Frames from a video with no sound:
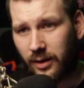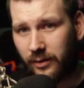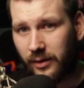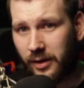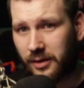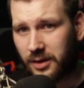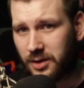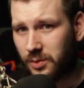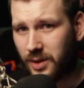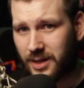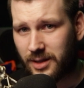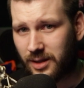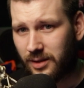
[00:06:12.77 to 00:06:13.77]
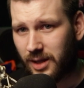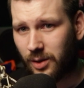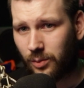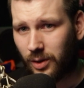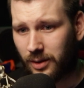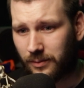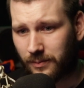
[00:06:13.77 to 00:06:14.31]
they are not twisted
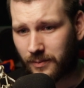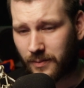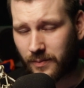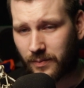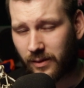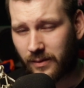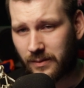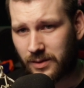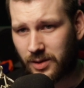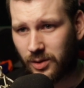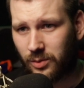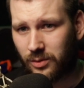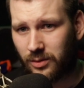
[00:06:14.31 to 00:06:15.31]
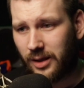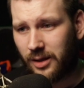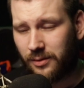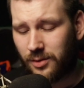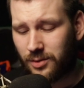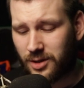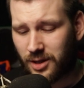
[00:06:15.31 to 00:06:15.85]
equally. So if
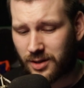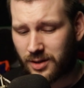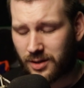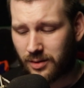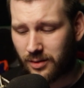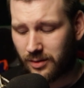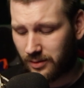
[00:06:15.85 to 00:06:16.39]
you just